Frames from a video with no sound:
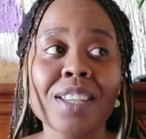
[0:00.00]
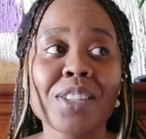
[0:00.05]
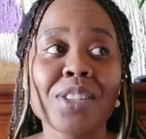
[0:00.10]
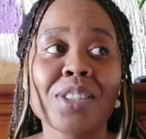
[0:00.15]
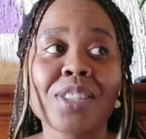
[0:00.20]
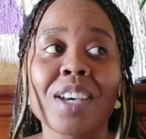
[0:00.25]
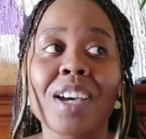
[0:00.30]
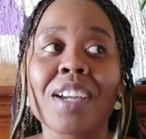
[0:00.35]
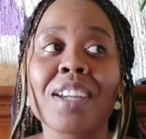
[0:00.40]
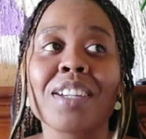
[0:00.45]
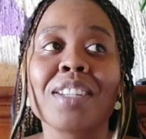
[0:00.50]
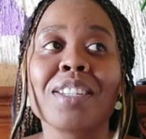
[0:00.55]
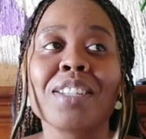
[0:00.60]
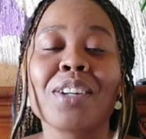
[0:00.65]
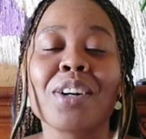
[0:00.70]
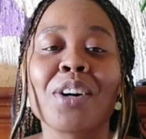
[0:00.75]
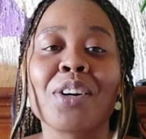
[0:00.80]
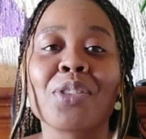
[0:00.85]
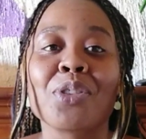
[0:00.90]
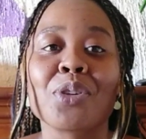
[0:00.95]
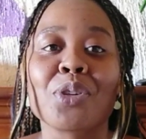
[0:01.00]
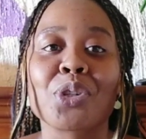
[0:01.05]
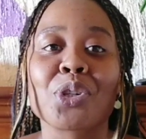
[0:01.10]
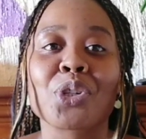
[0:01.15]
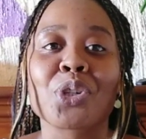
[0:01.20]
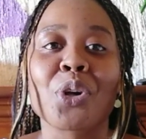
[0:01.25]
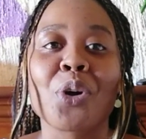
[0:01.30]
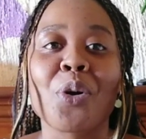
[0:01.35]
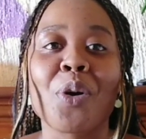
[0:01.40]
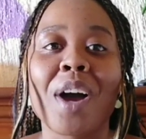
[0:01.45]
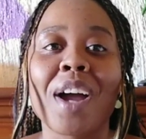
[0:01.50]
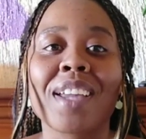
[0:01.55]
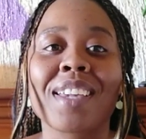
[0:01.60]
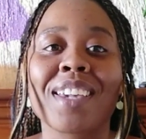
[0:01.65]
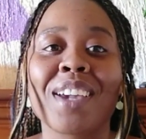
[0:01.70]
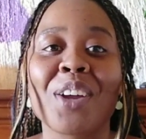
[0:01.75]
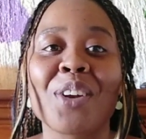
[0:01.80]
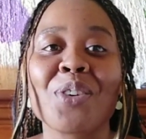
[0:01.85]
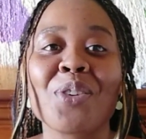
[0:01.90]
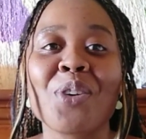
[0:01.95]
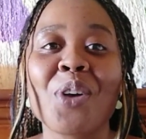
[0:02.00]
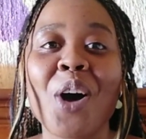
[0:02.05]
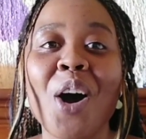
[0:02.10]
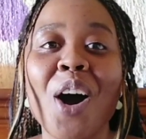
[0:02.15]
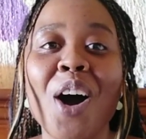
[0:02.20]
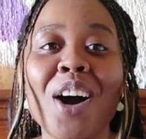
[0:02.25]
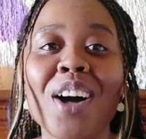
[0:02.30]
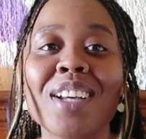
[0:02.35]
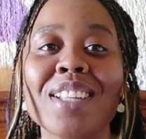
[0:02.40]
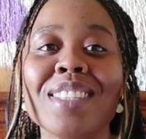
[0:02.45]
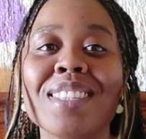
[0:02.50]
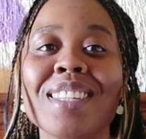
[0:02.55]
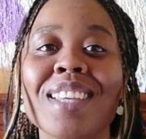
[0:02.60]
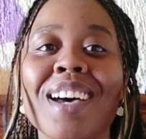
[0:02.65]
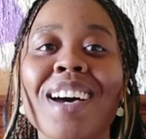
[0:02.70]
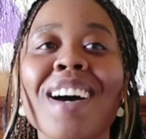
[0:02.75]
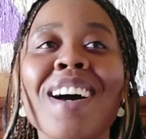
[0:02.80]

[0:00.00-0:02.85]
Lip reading: anxiety on the show, I cannot.